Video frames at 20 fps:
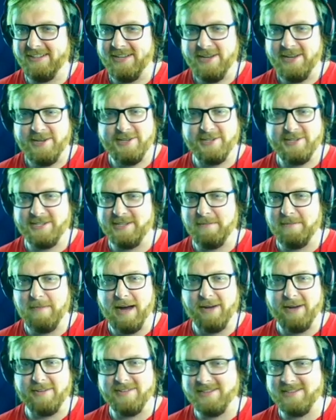just the
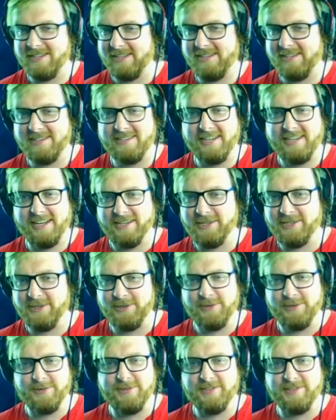mountains and the sand
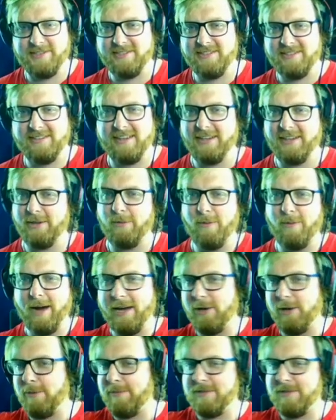dunes and the
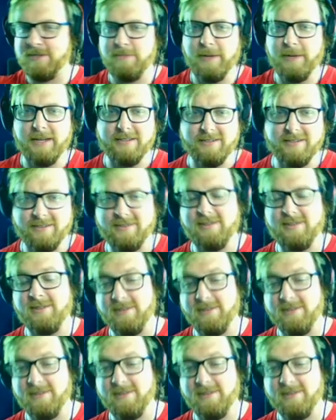wide open spaces